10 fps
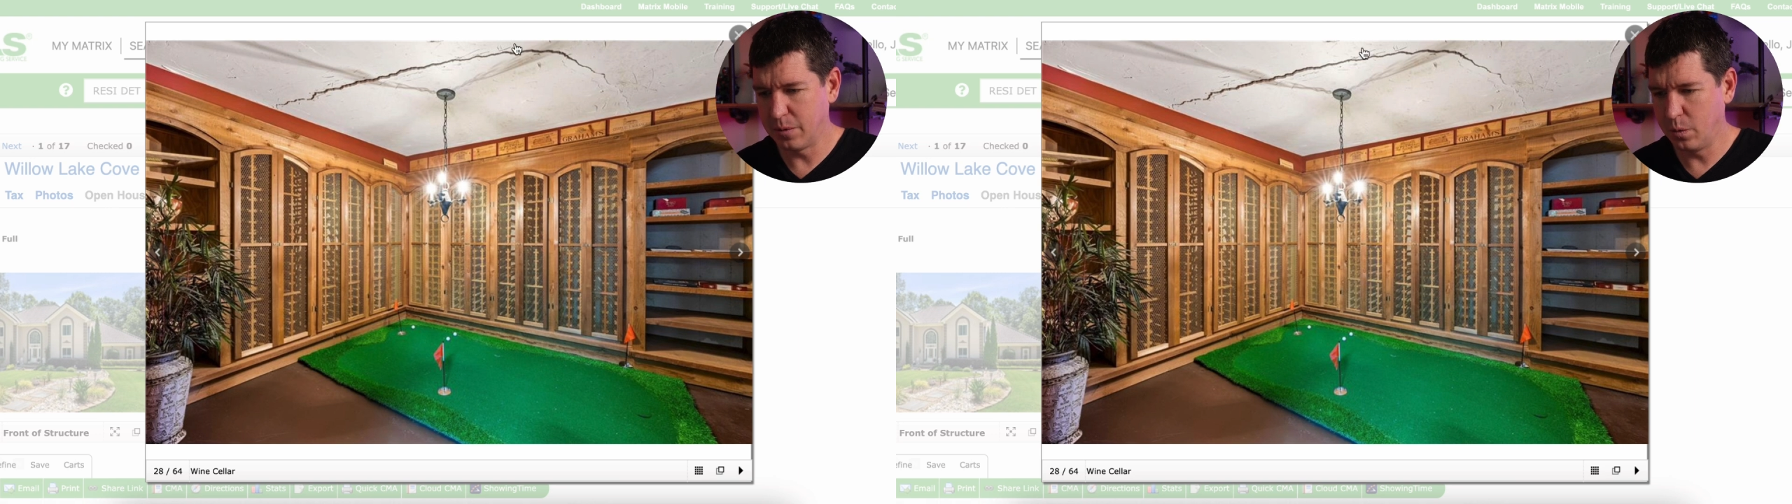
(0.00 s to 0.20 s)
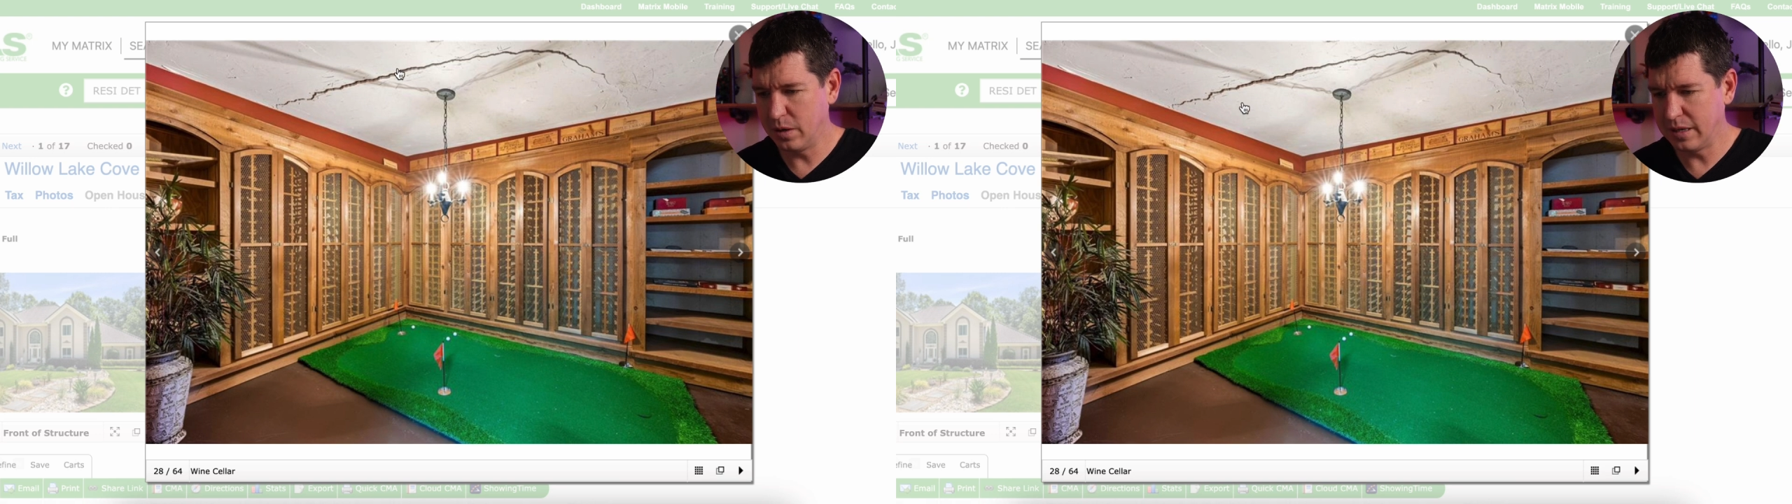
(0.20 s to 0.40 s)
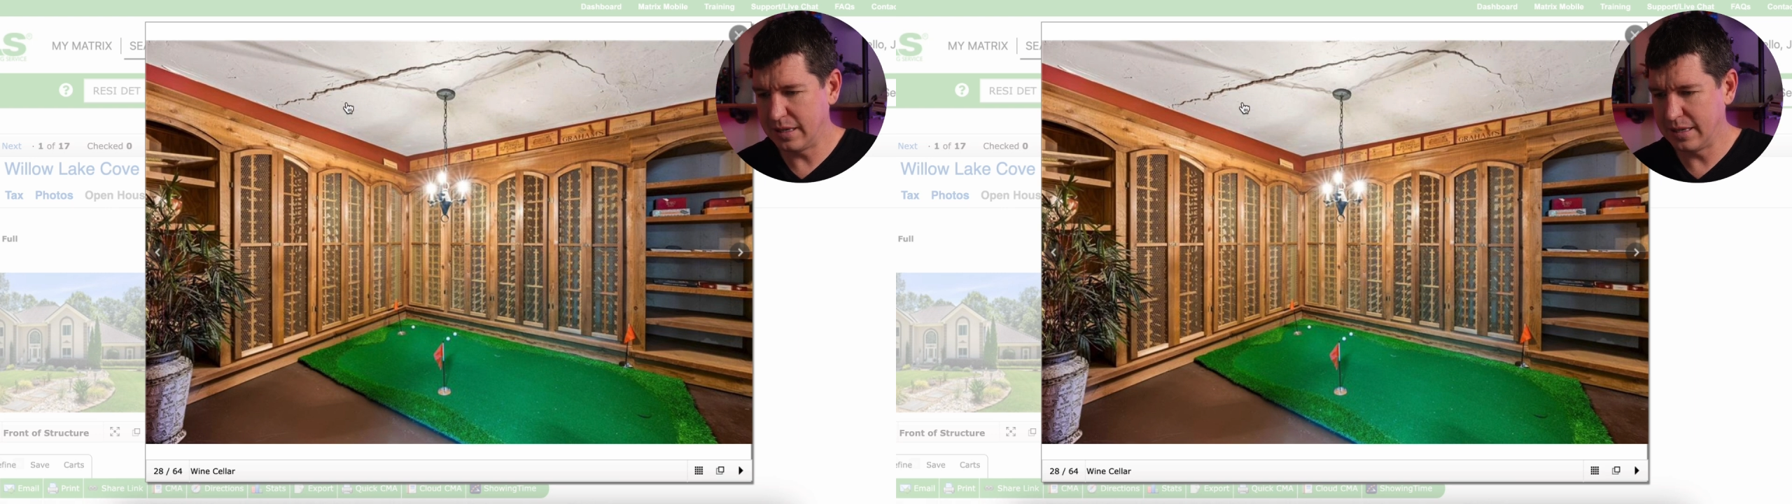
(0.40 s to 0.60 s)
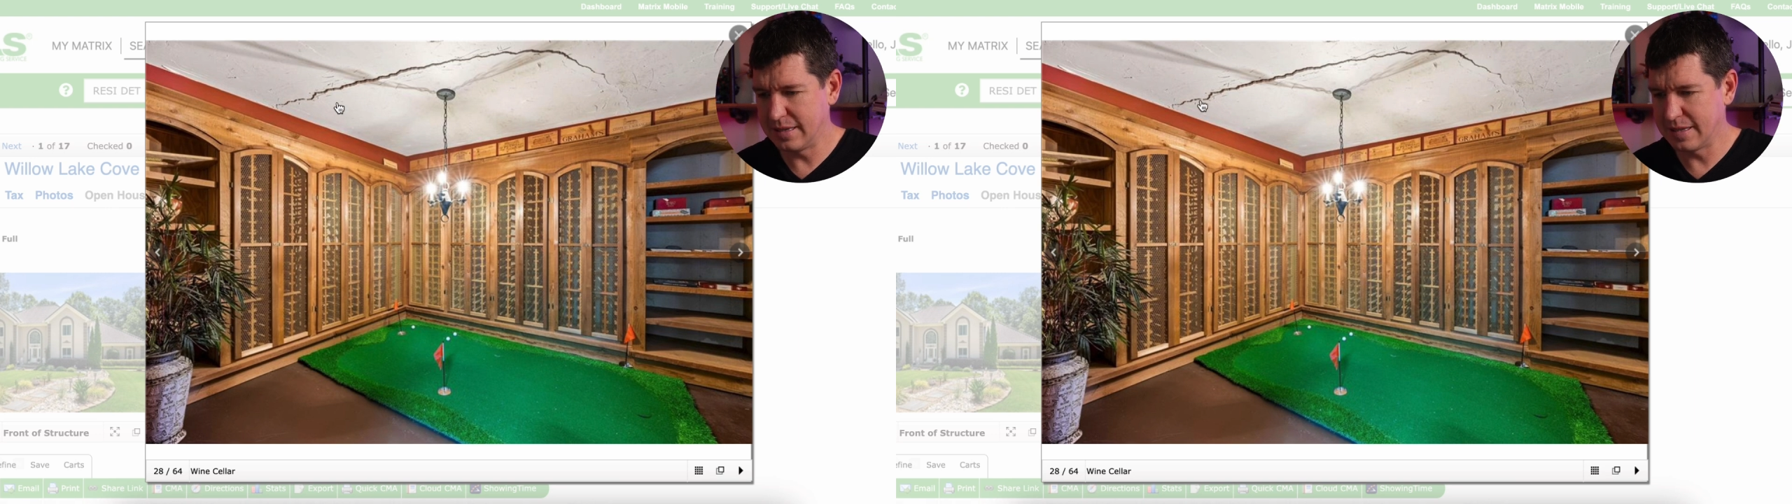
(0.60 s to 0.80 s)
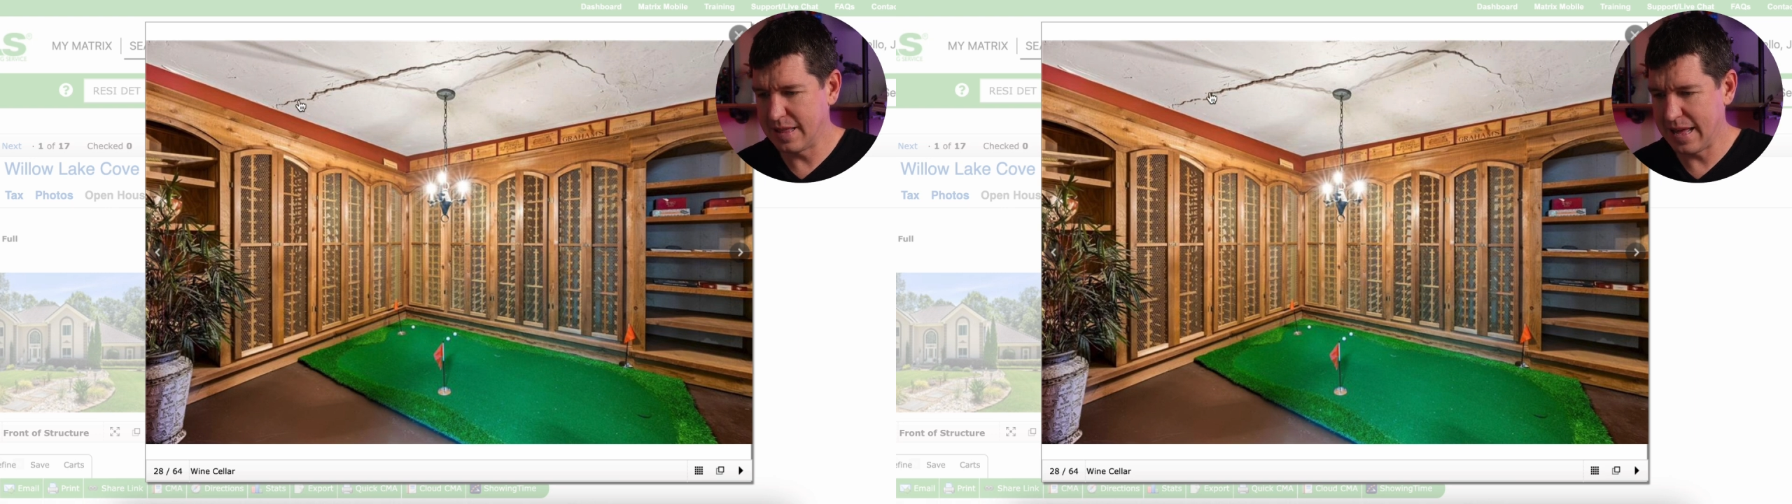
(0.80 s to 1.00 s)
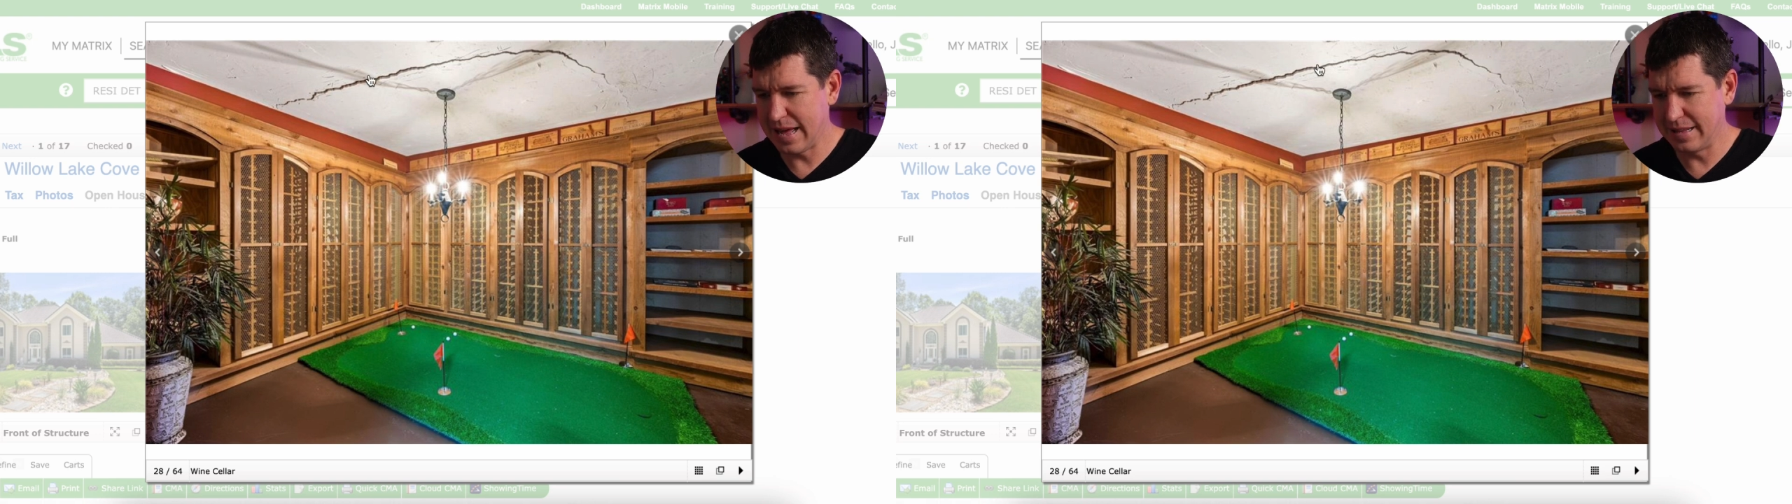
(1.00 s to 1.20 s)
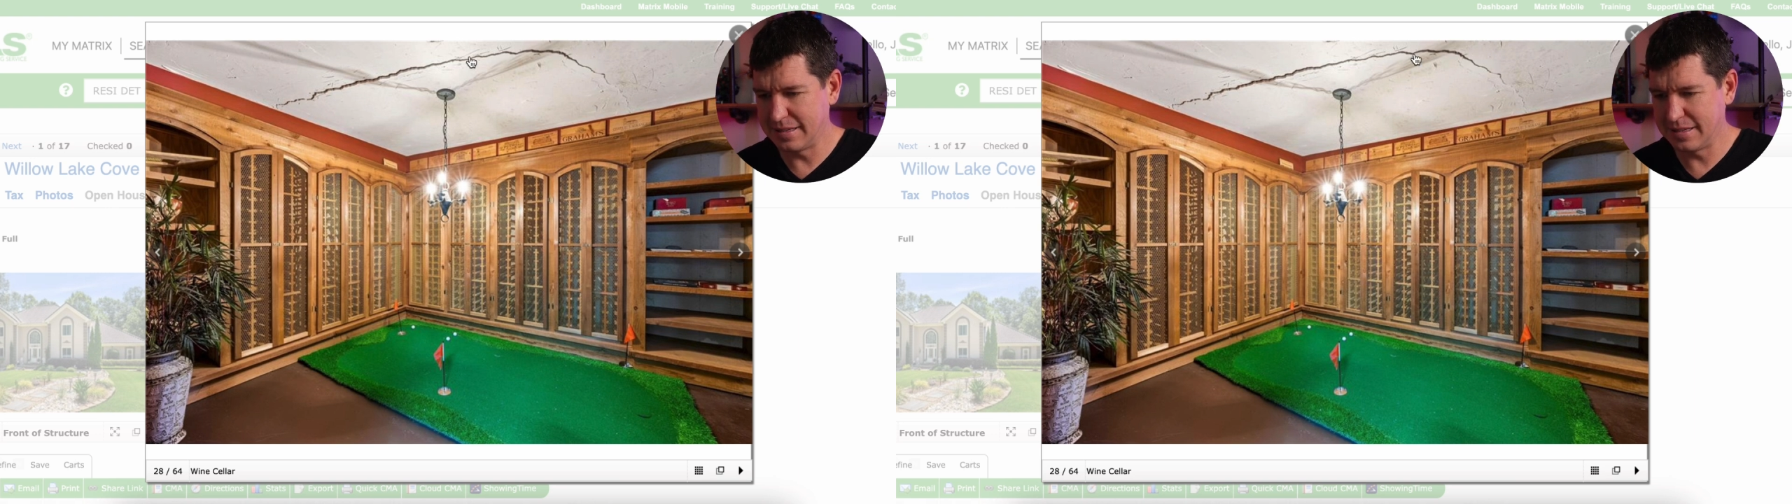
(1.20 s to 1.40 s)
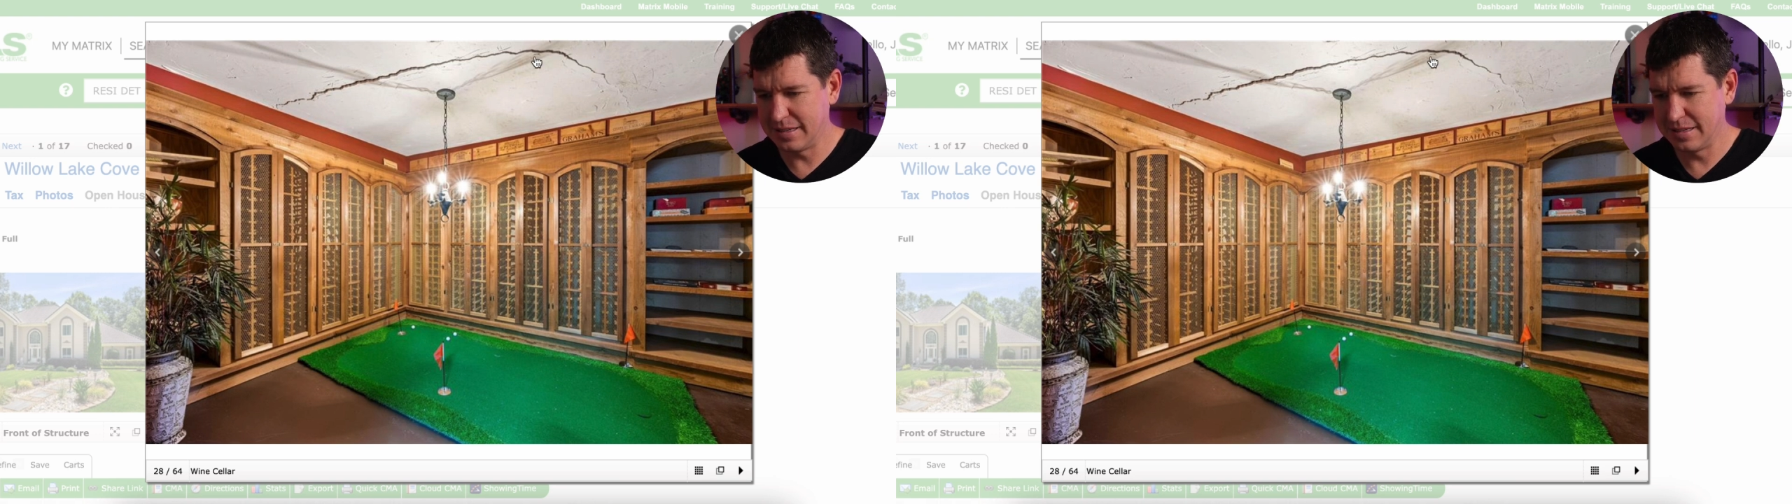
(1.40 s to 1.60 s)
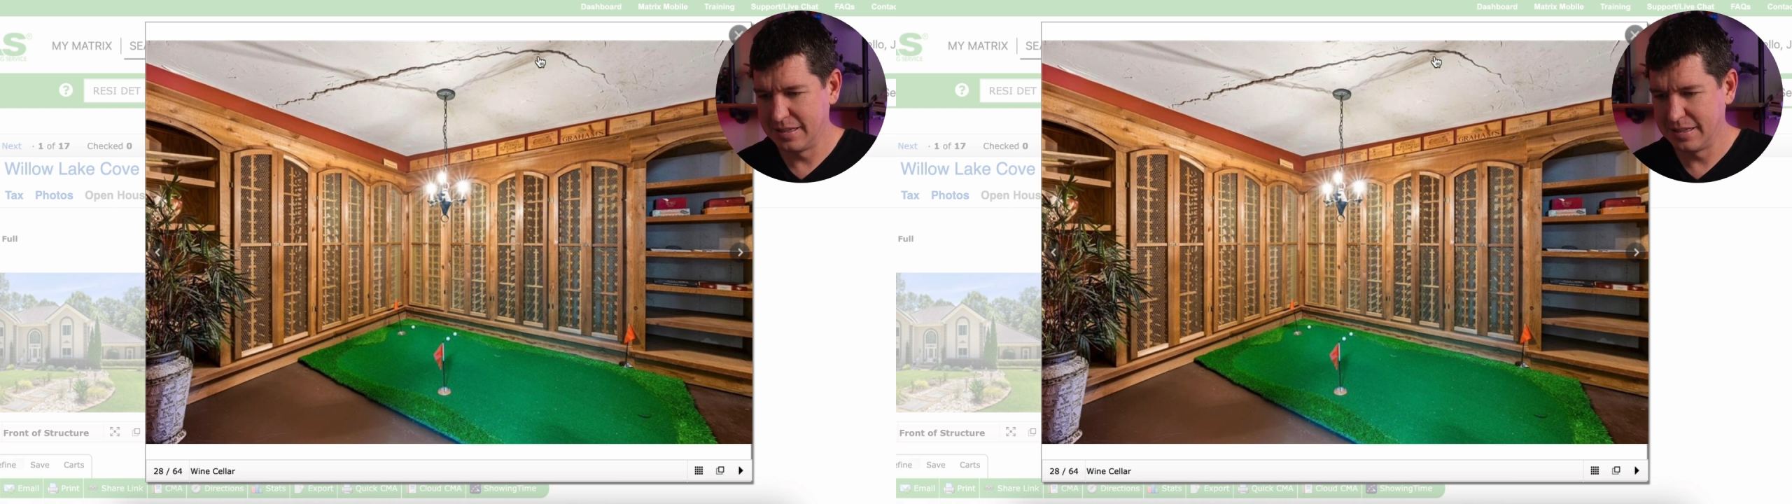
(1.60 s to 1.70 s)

What is that?